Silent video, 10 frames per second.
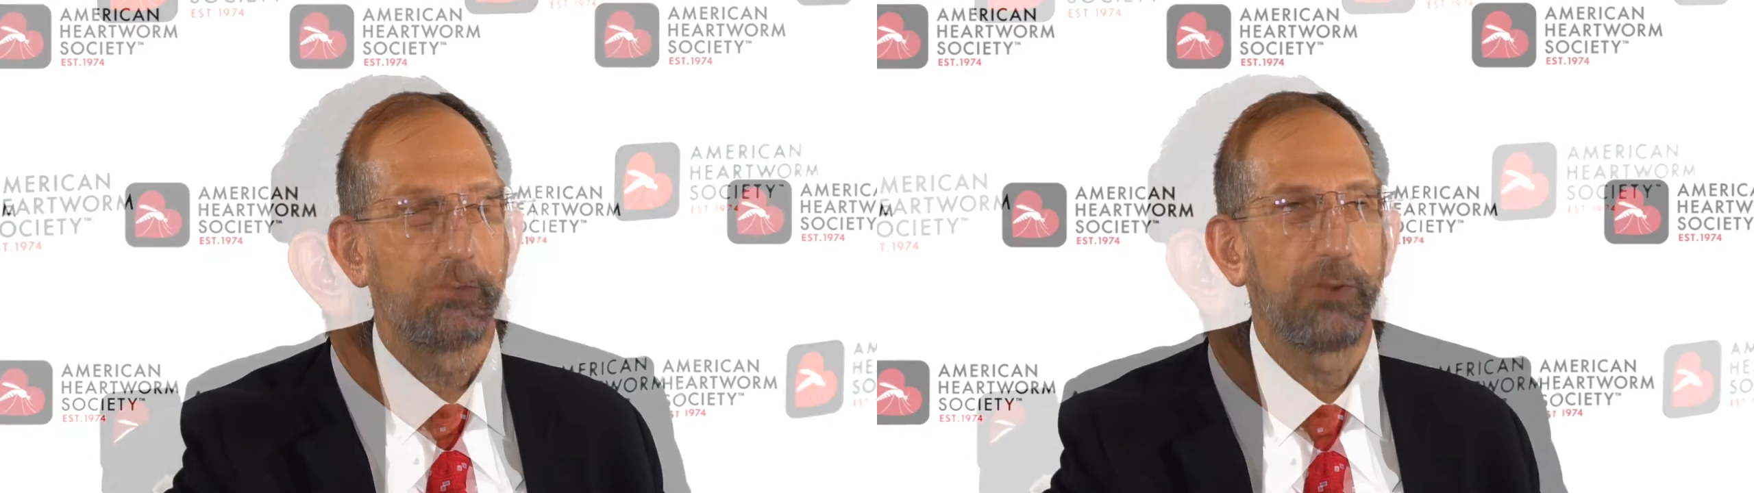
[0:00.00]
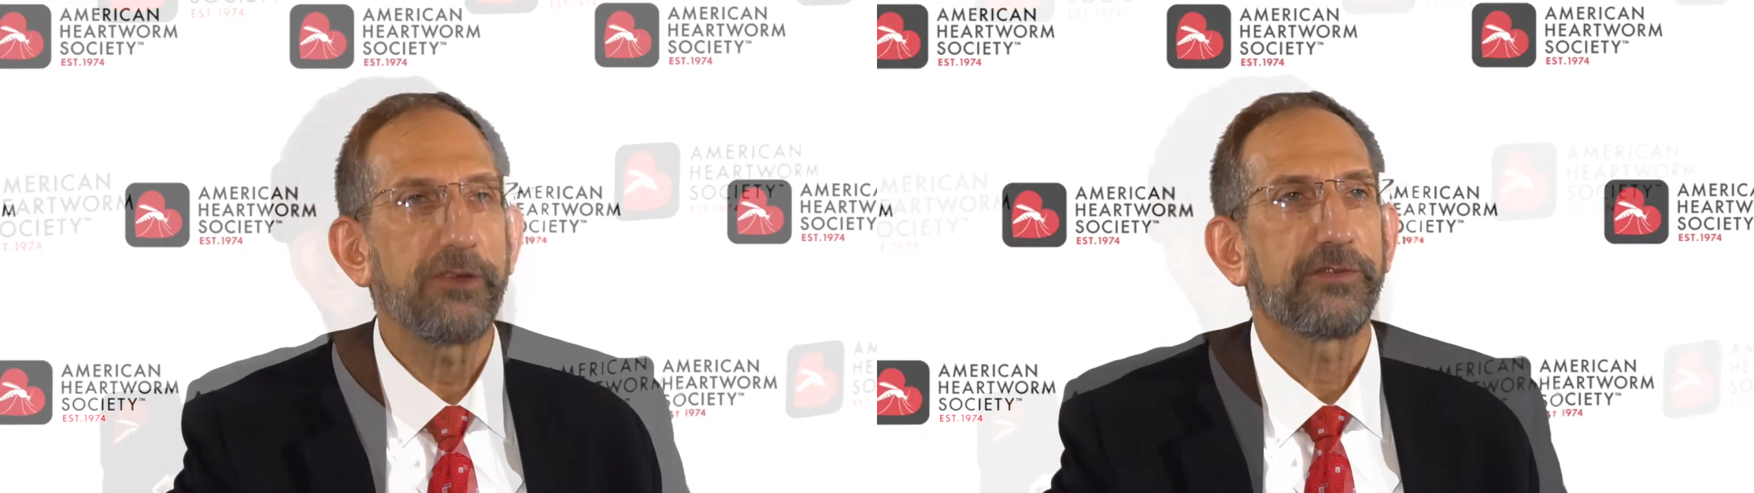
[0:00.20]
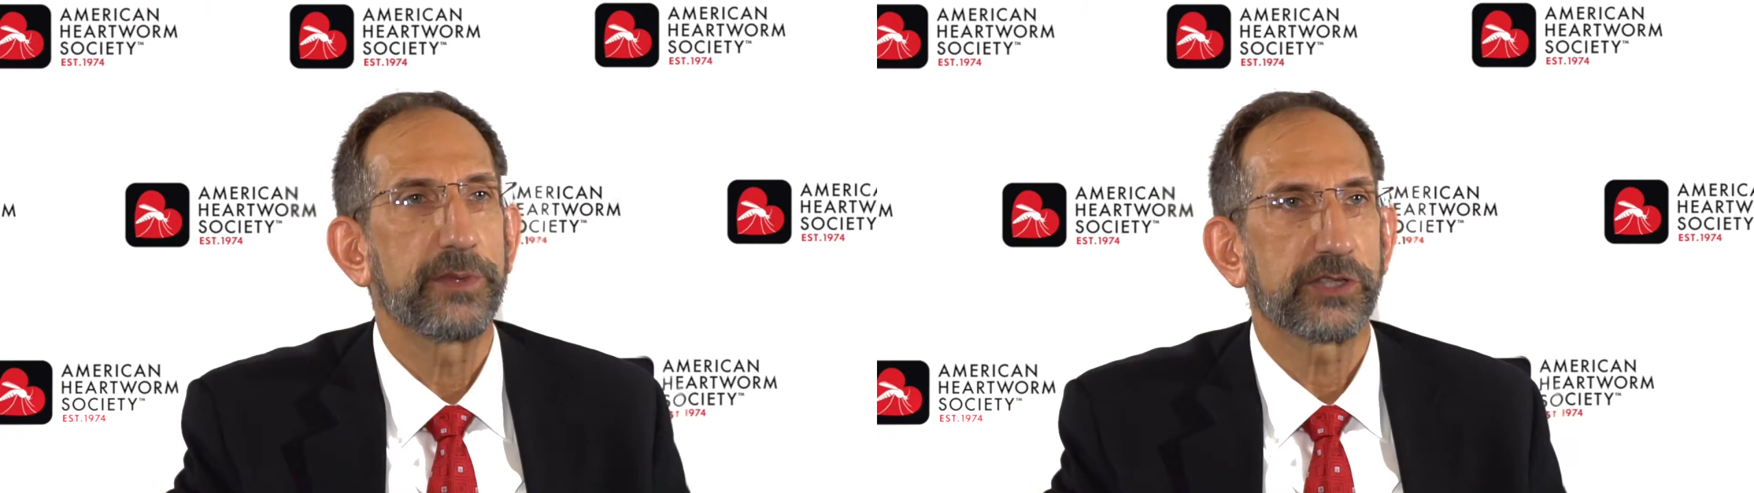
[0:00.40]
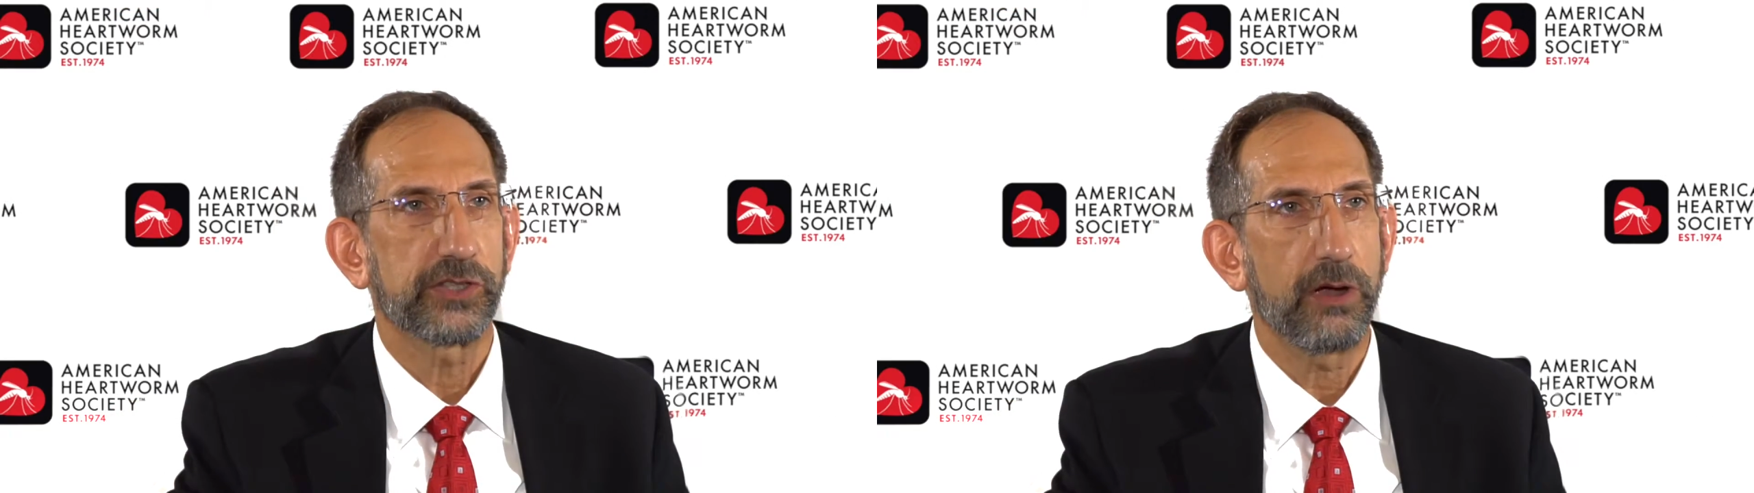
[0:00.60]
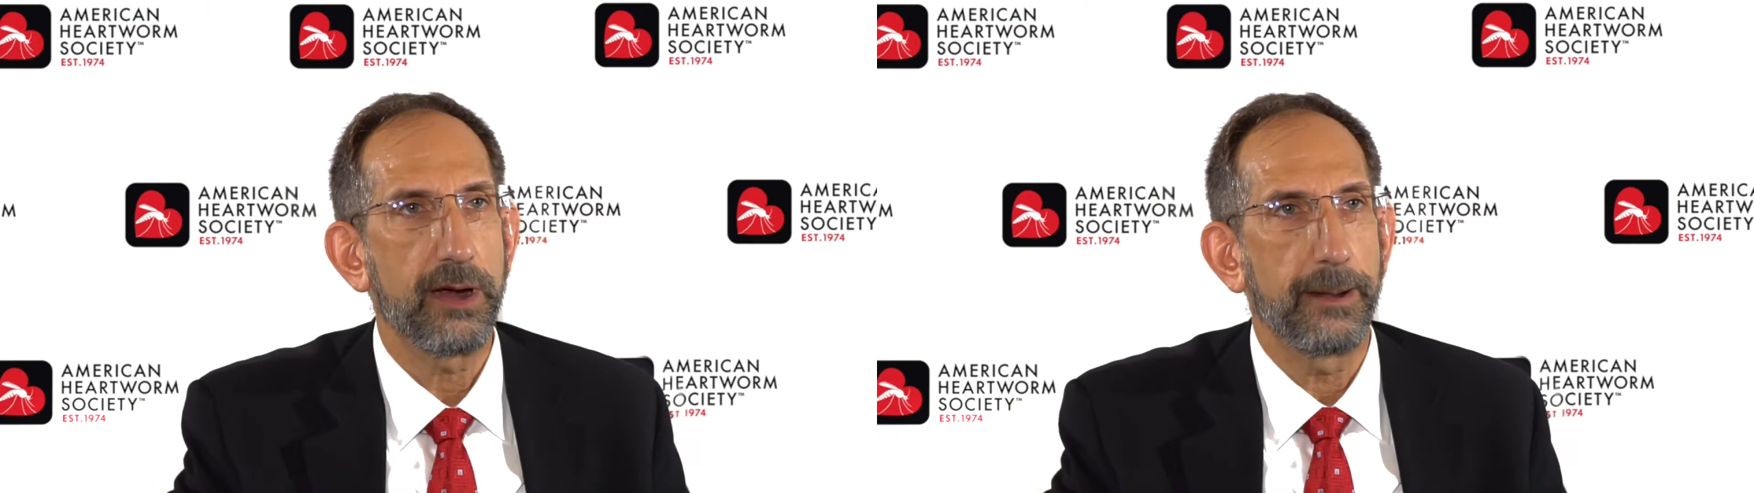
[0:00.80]
right from the
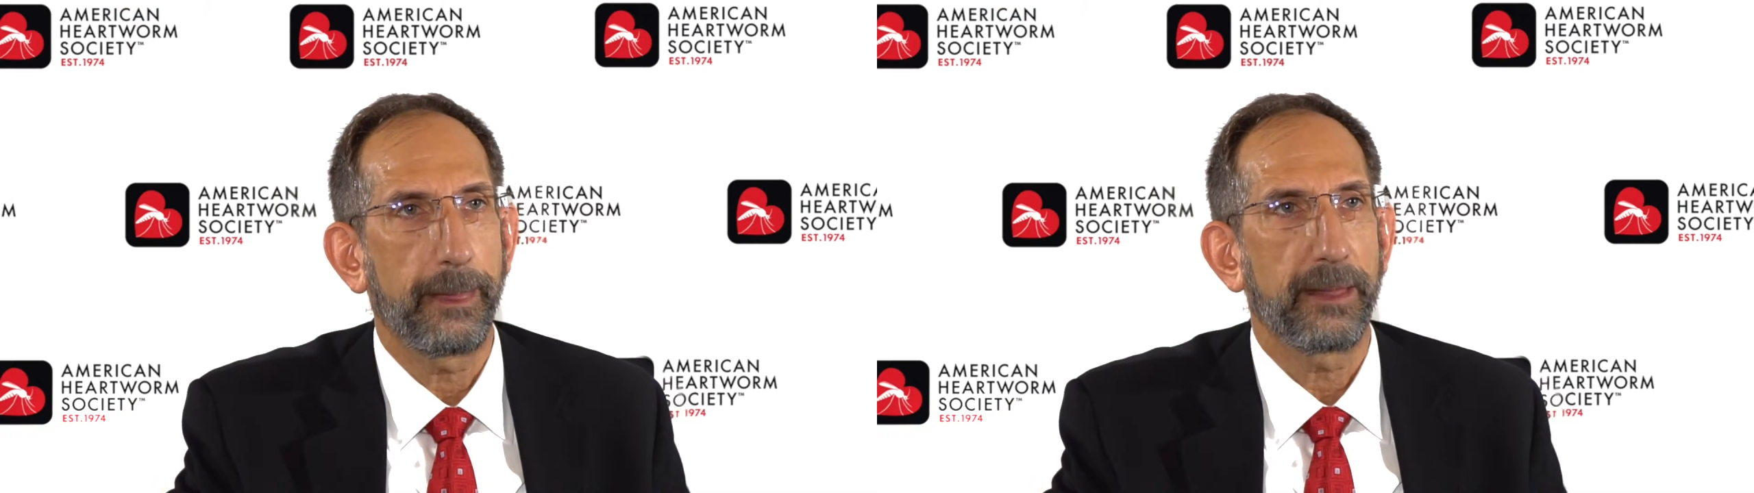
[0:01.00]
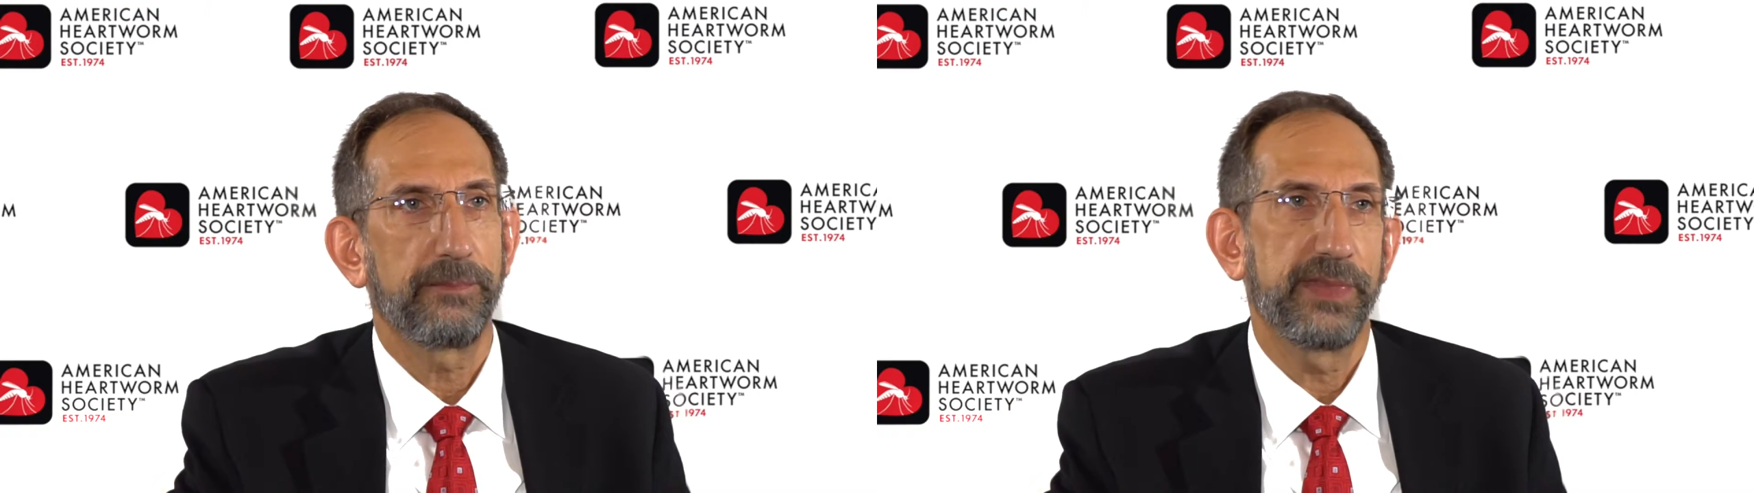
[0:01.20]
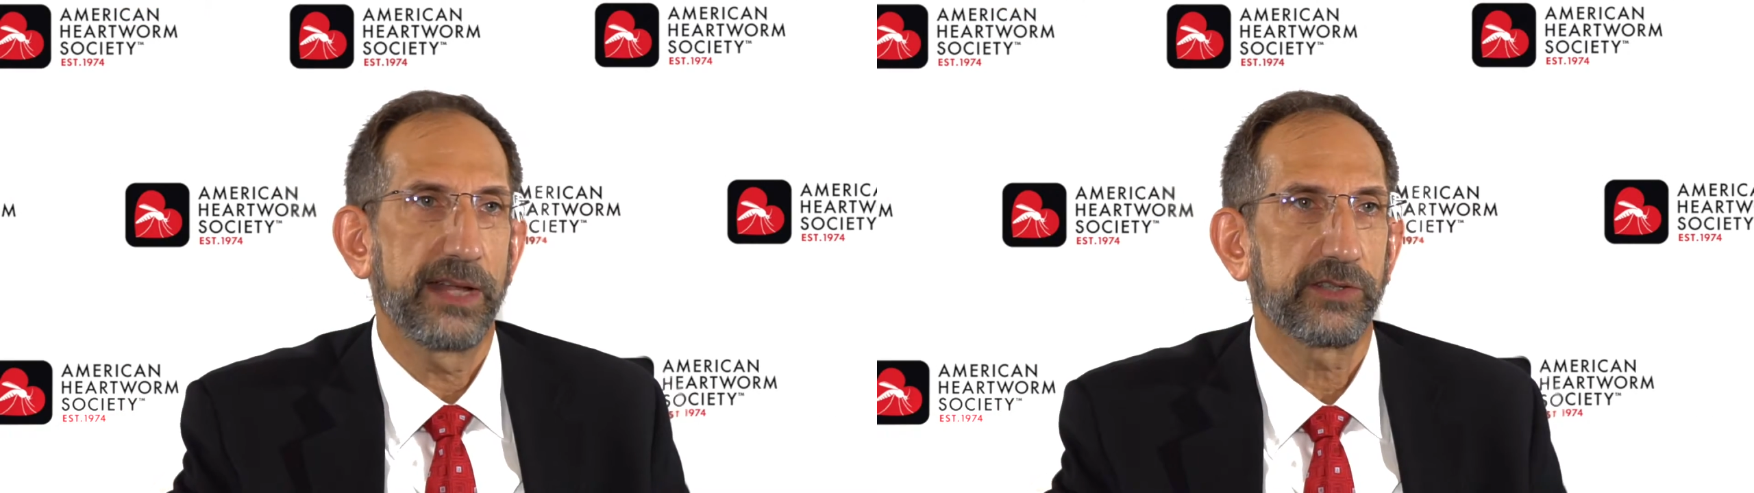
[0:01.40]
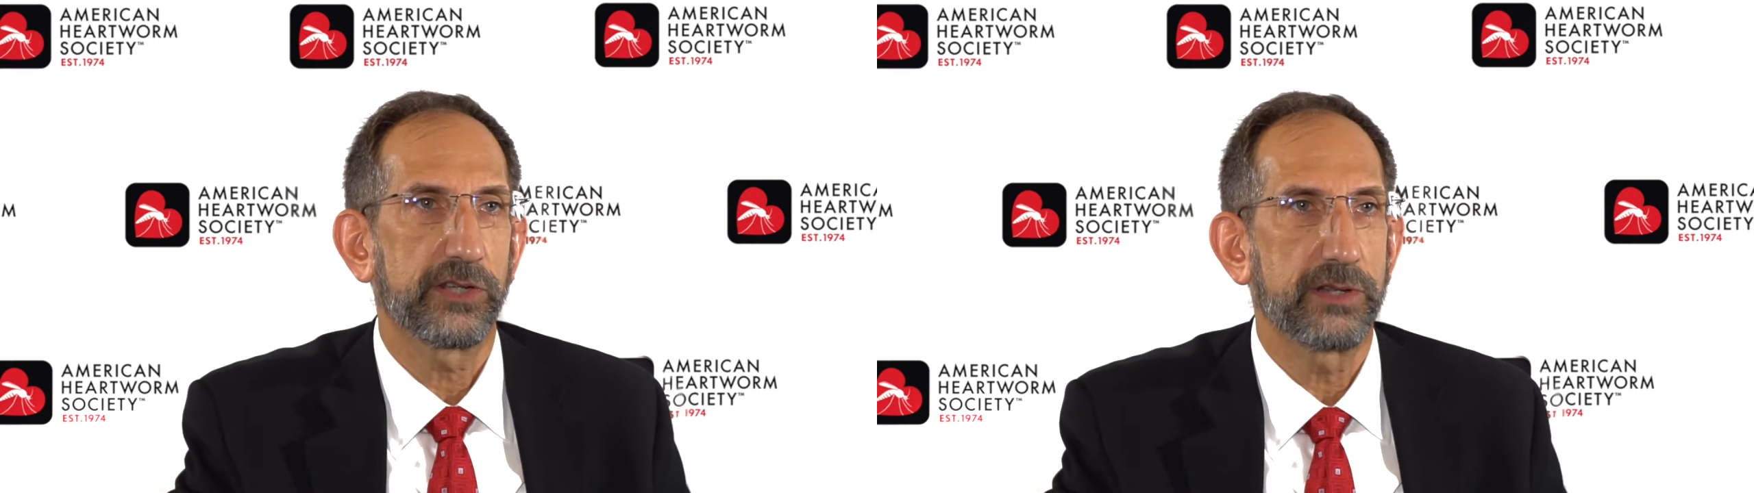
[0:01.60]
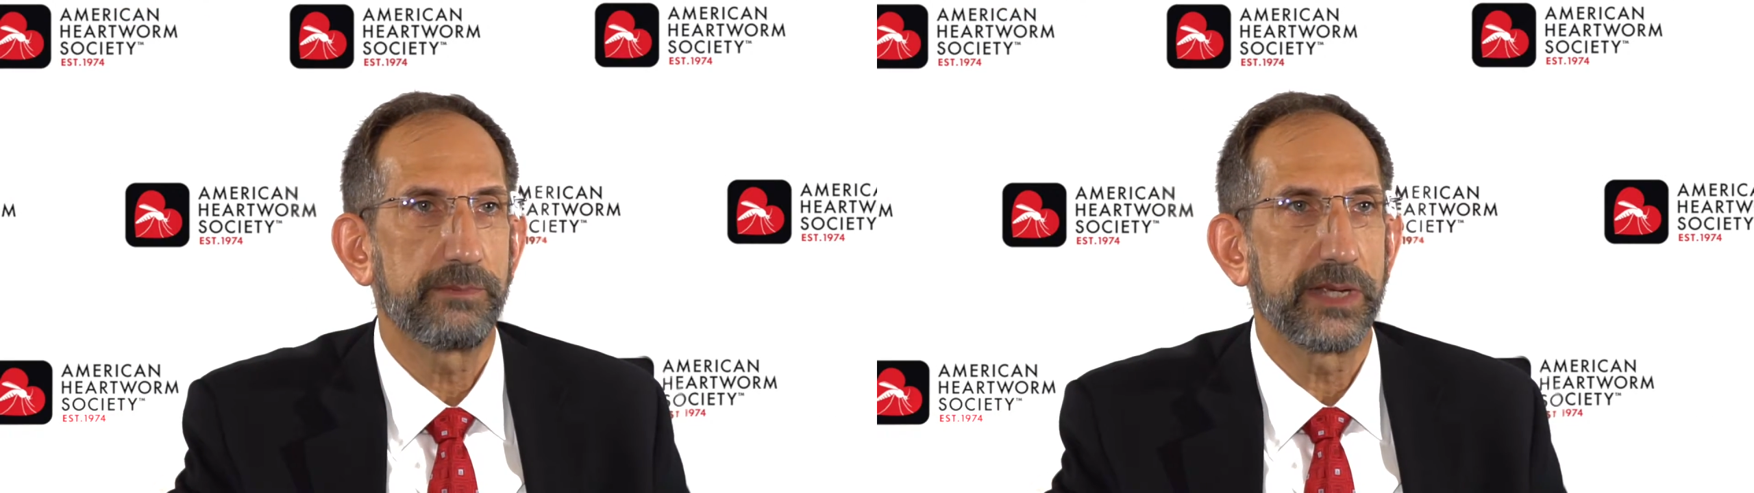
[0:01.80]
start, that's
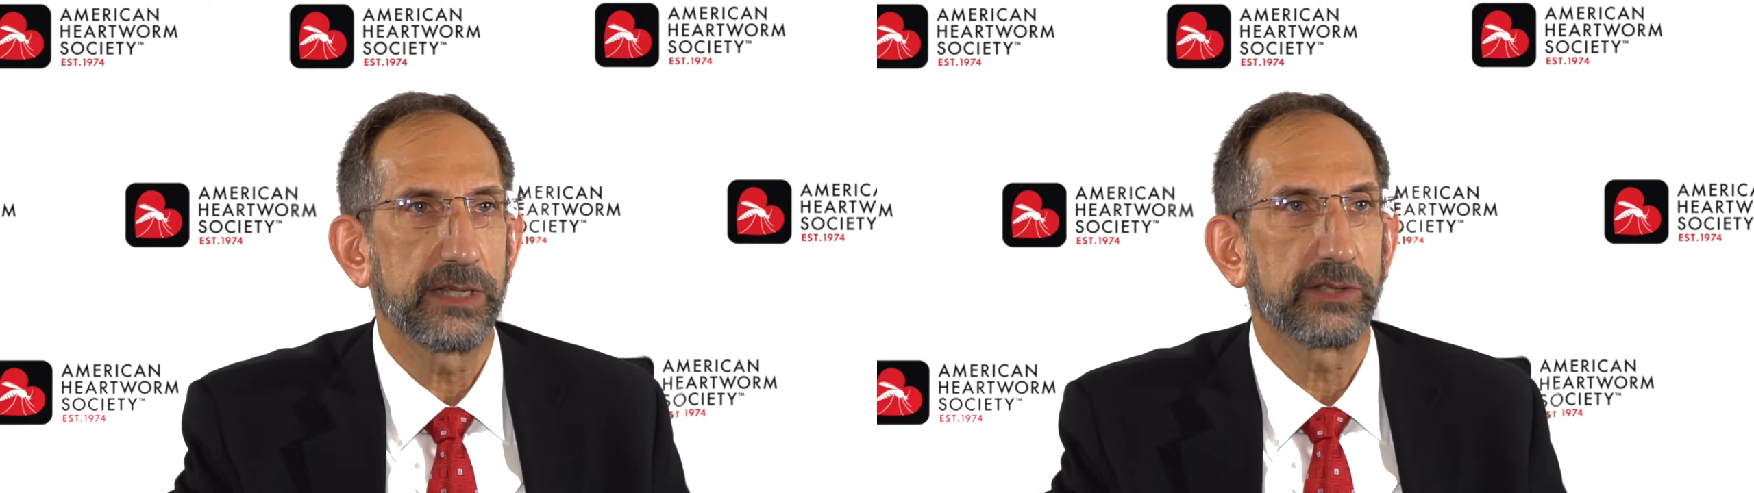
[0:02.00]
going to be